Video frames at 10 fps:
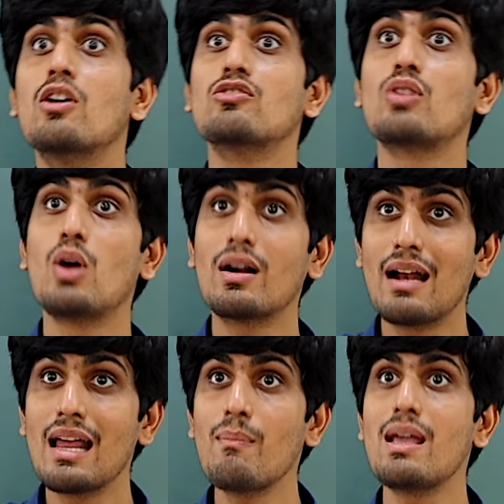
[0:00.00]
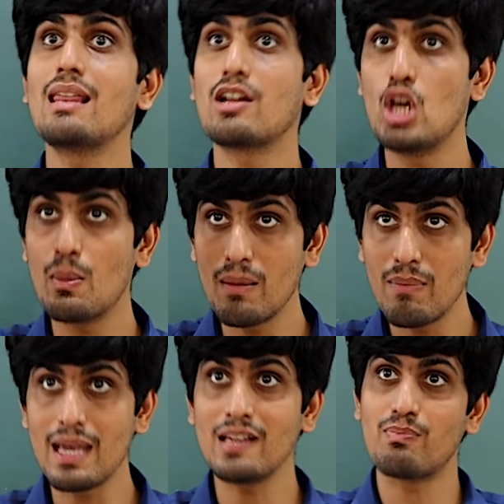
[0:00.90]
So you're telling me that human
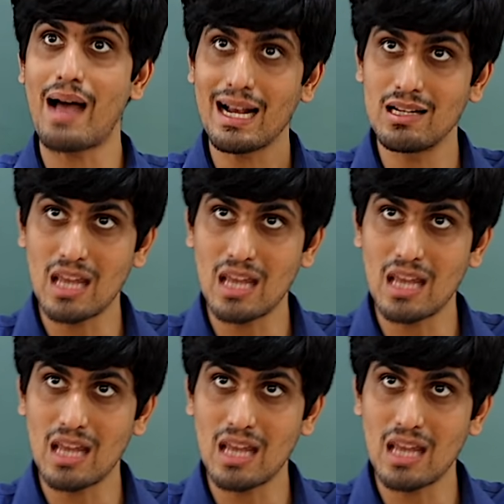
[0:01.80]
beings back in